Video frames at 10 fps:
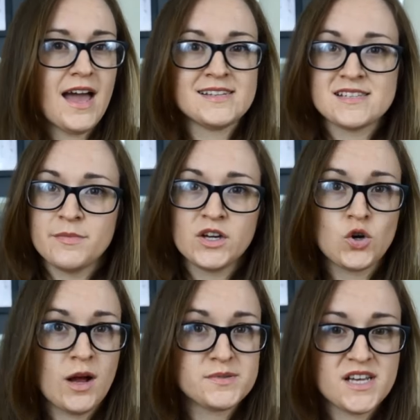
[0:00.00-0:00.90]
and something
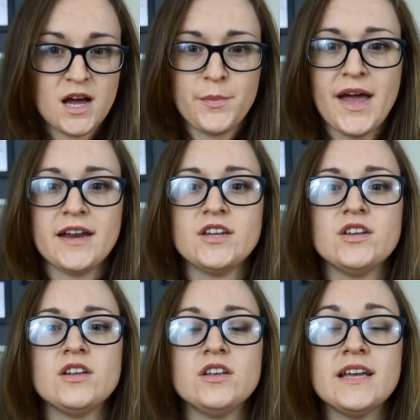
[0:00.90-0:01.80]
crops up
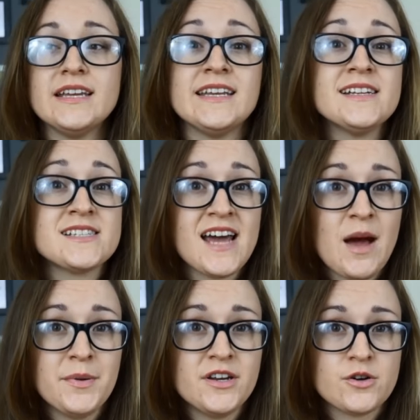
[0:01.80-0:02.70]
and it needs to
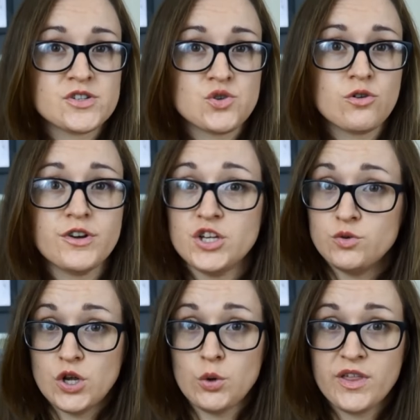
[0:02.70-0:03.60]
happen in your story, you
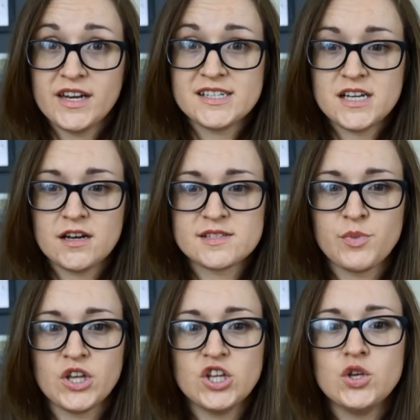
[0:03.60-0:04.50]
know that it does,
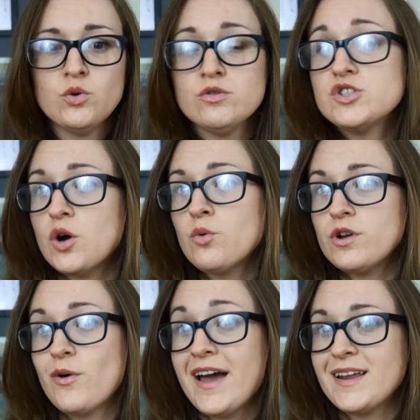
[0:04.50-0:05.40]
but you don't
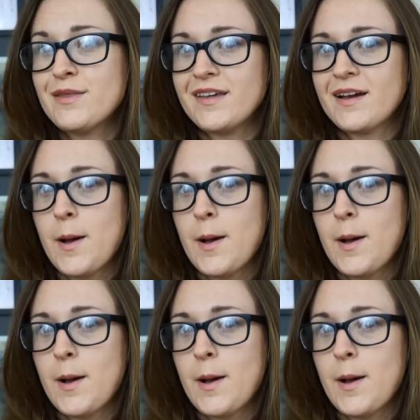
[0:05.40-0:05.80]
know anything